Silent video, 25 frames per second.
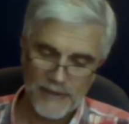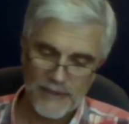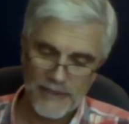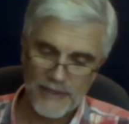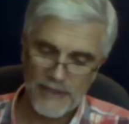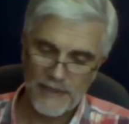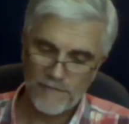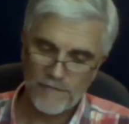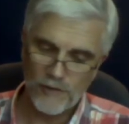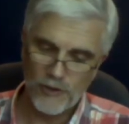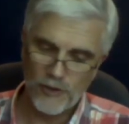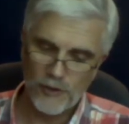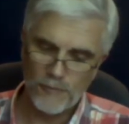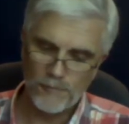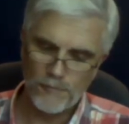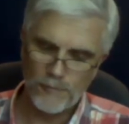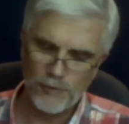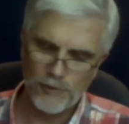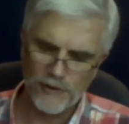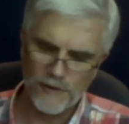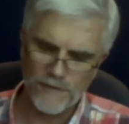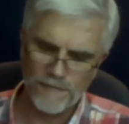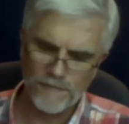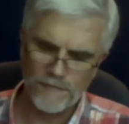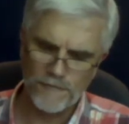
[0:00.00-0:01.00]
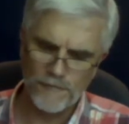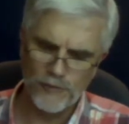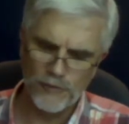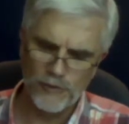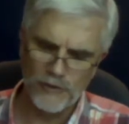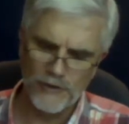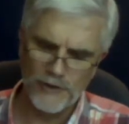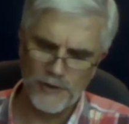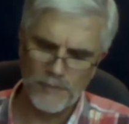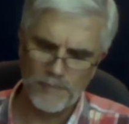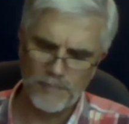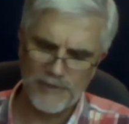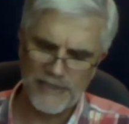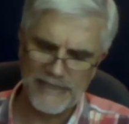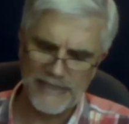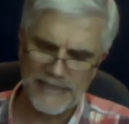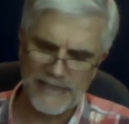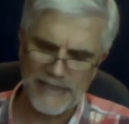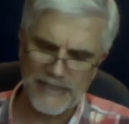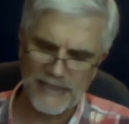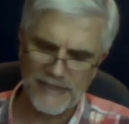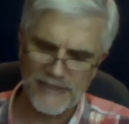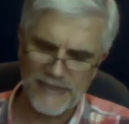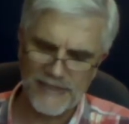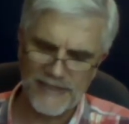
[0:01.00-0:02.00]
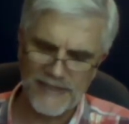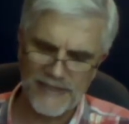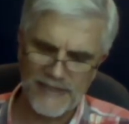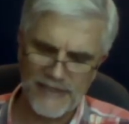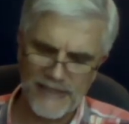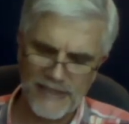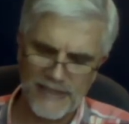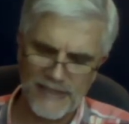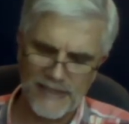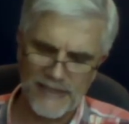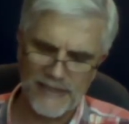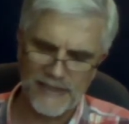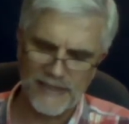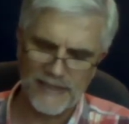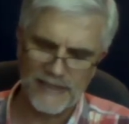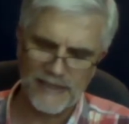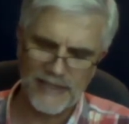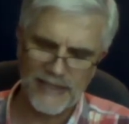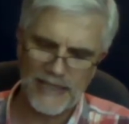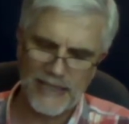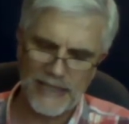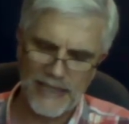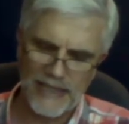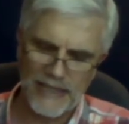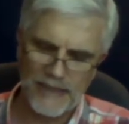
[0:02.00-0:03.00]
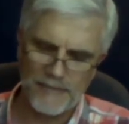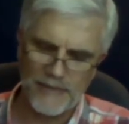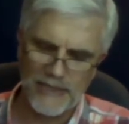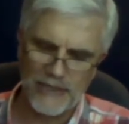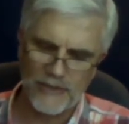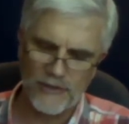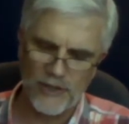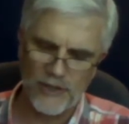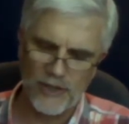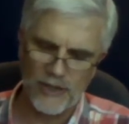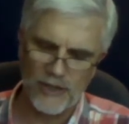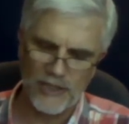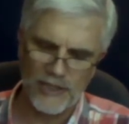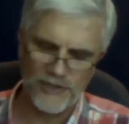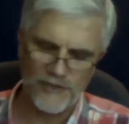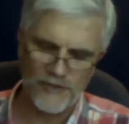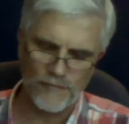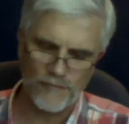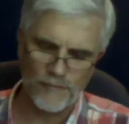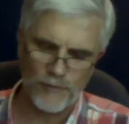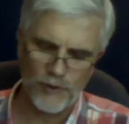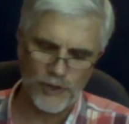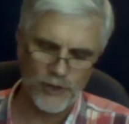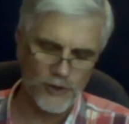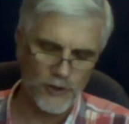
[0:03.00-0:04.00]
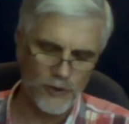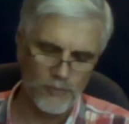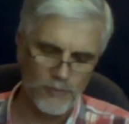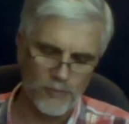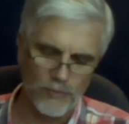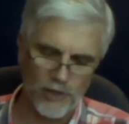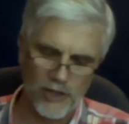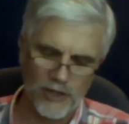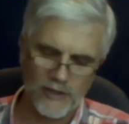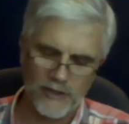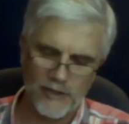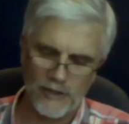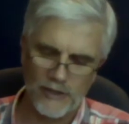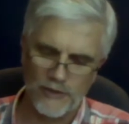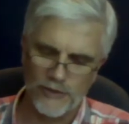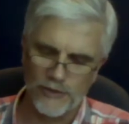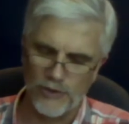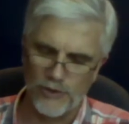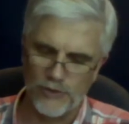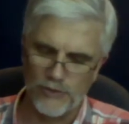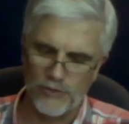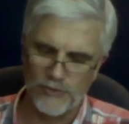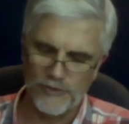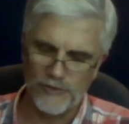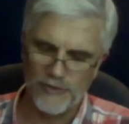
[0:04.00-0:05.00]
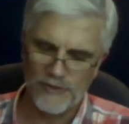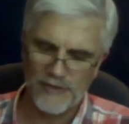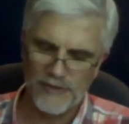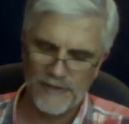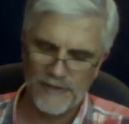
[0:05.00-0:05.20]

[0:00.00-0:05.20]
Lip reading: Give no poor fool the pretext to think you're claiming knowledge of what no mortal knows.